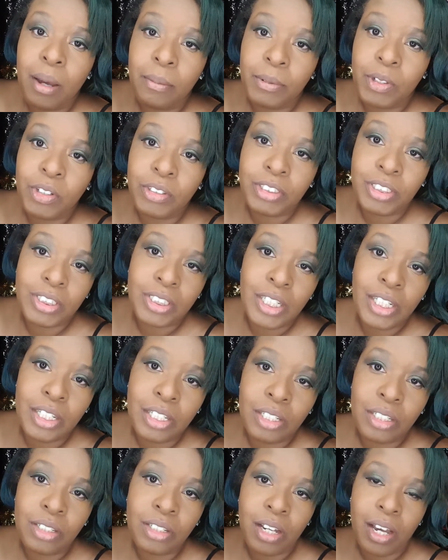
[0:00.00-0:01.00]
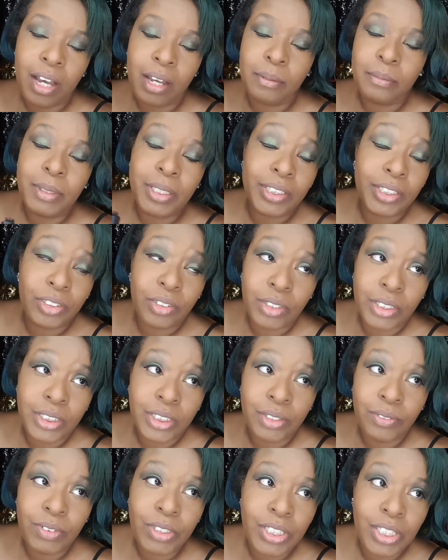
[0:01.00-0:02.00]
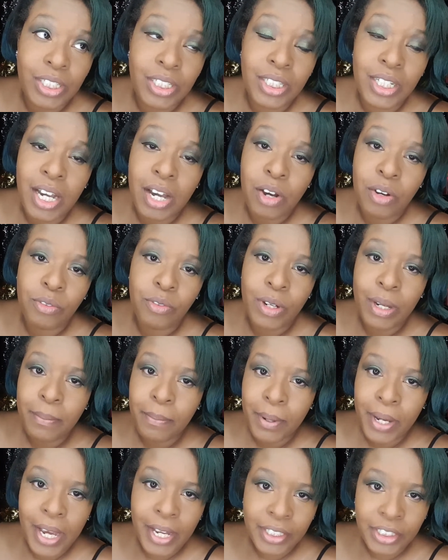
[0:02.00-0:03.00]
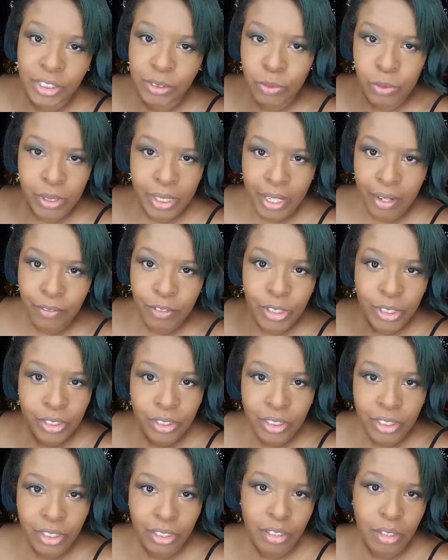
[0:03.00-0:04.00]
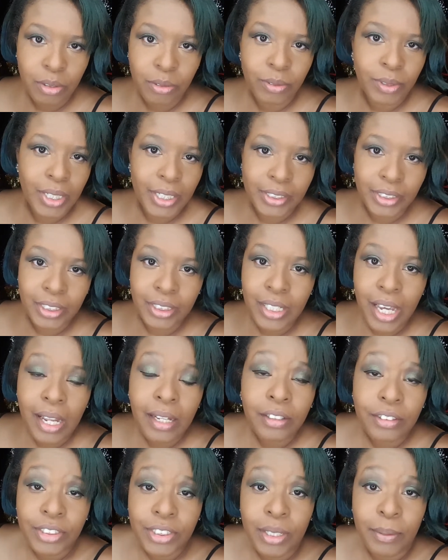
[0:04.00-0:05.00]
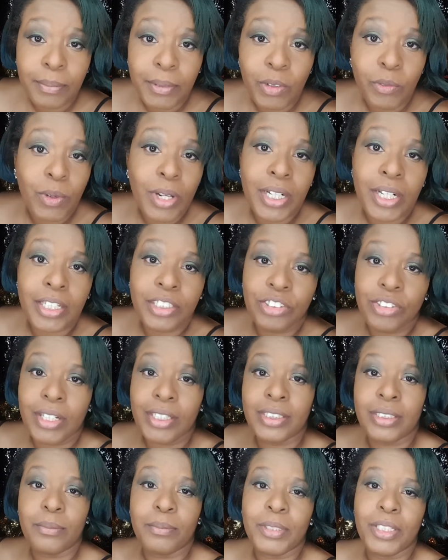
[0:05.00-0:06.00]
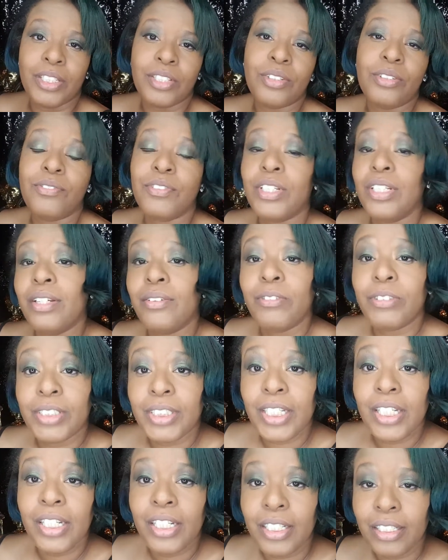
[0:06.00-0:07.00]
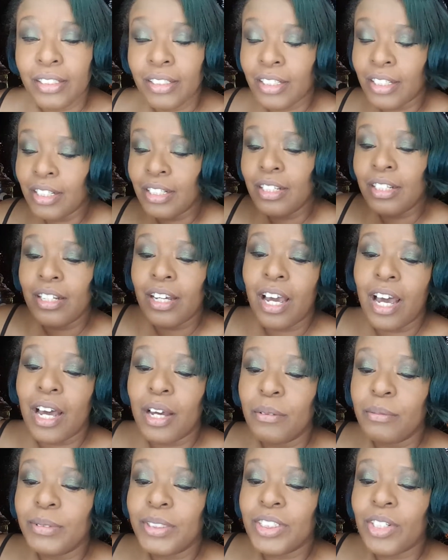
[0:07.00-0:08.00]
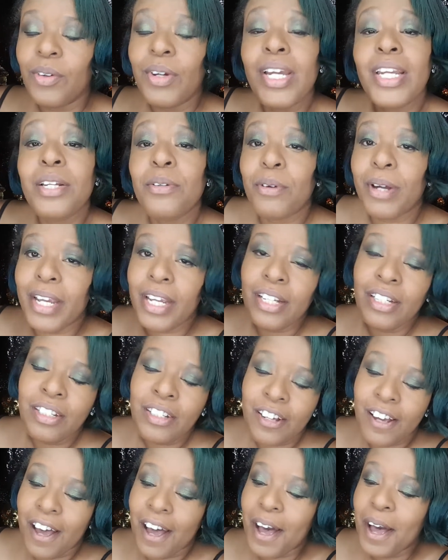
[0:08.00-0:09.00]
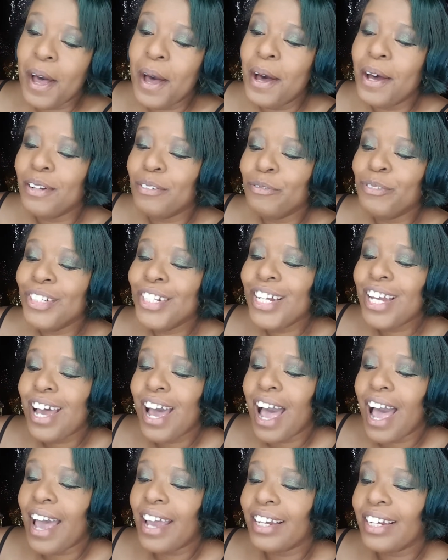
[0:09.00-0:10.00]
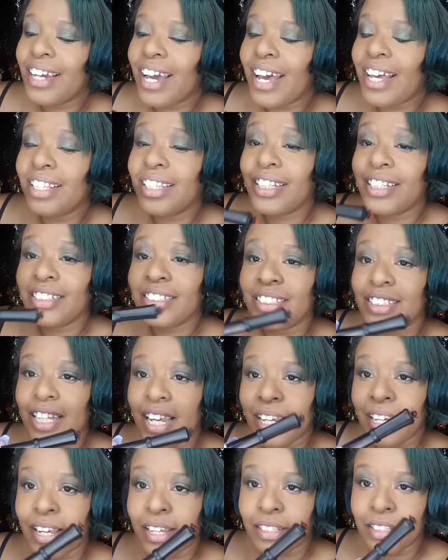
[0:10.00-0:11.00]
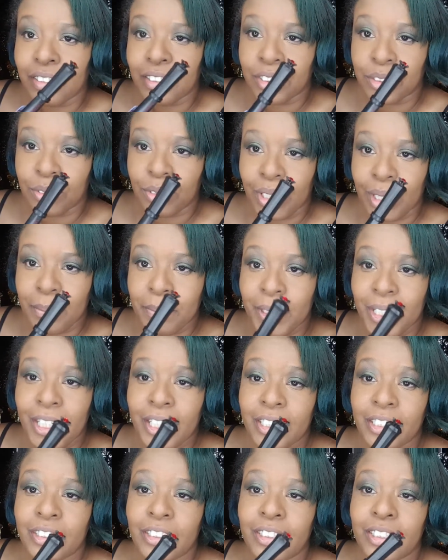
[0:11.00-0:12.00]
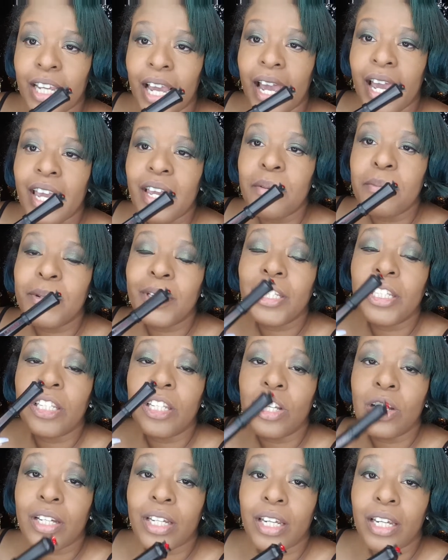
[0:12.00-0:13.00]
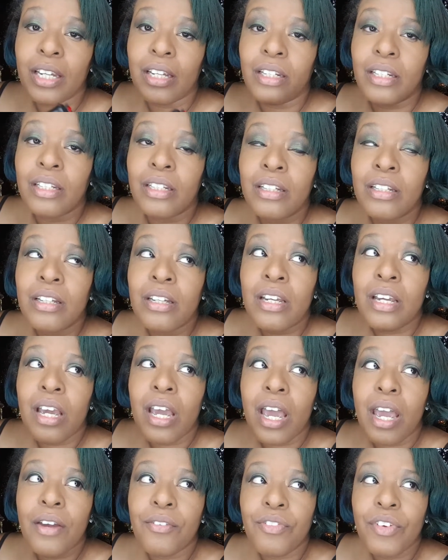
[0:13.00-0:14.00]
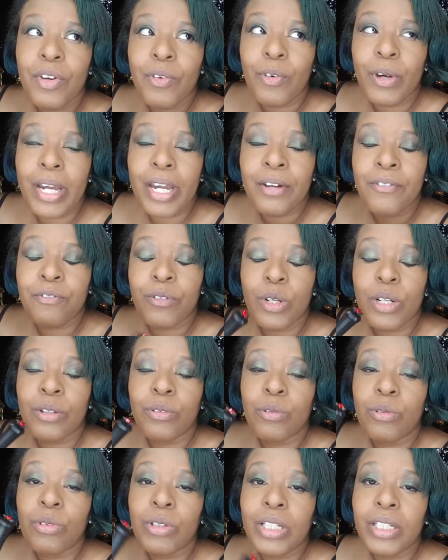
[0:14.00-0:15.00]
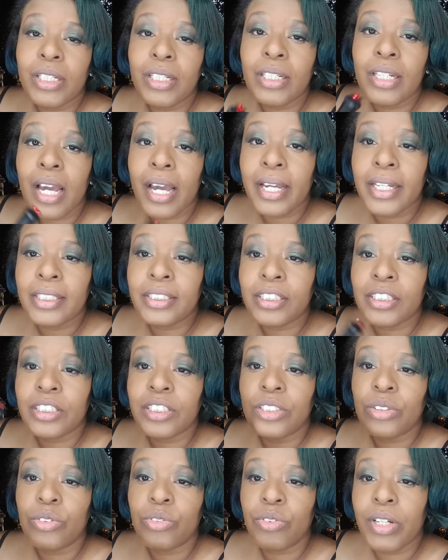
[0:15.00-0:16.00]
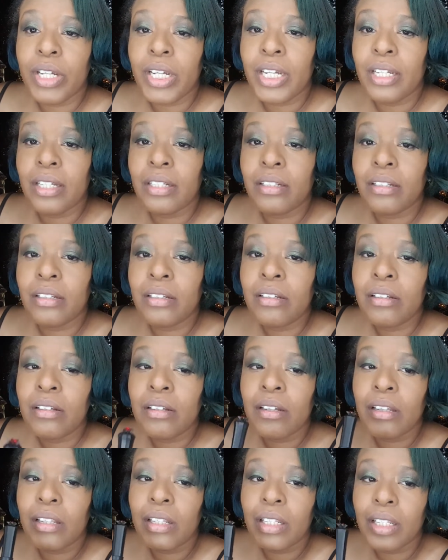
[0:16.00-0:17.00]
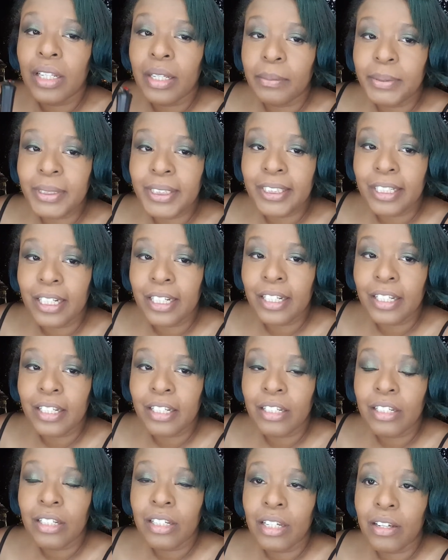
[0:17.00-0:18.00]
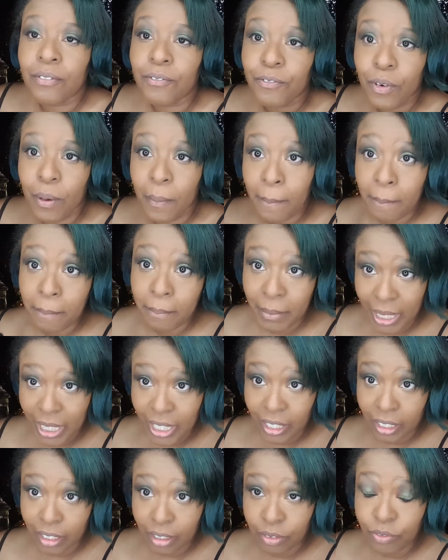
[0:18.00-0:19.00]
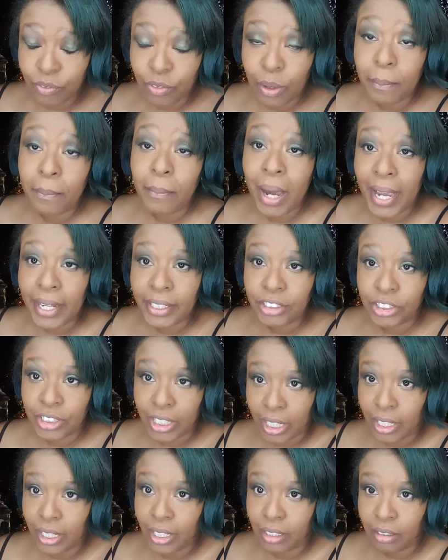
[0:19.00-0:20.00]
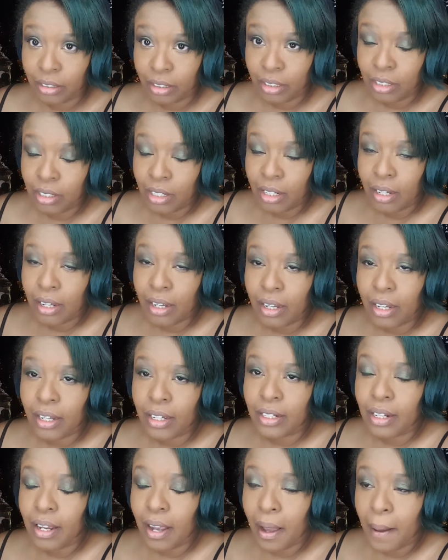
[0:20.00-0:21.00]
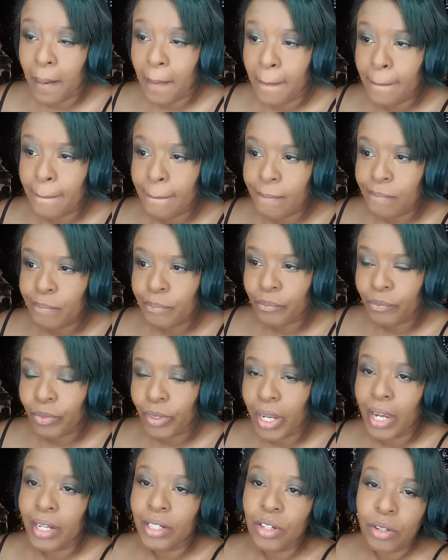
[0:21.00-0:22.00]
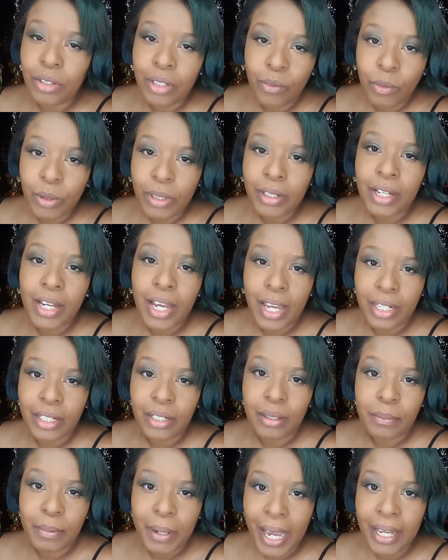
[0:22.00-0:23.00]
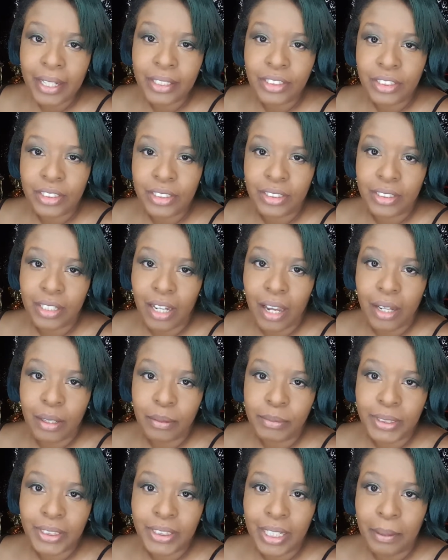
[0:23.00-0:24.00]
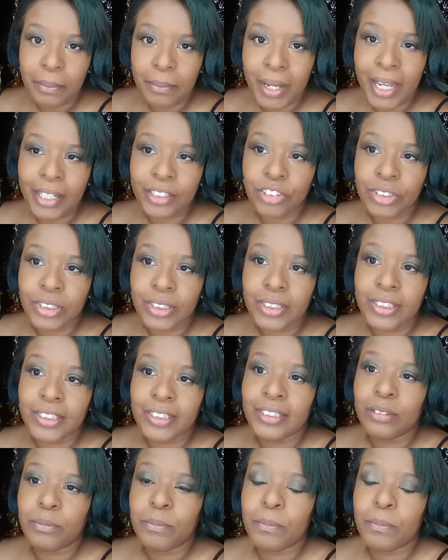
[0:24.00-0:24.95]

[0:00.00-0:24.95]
go see it. It's on DVD now, Redbox, whatever. It's $1 something. Why not try something new if you've never seen it? So anyway, I got this green because I had been looking everywhere for a really nice green lipstick for me, for my shade. And I know that we're kind of past St. Patrick's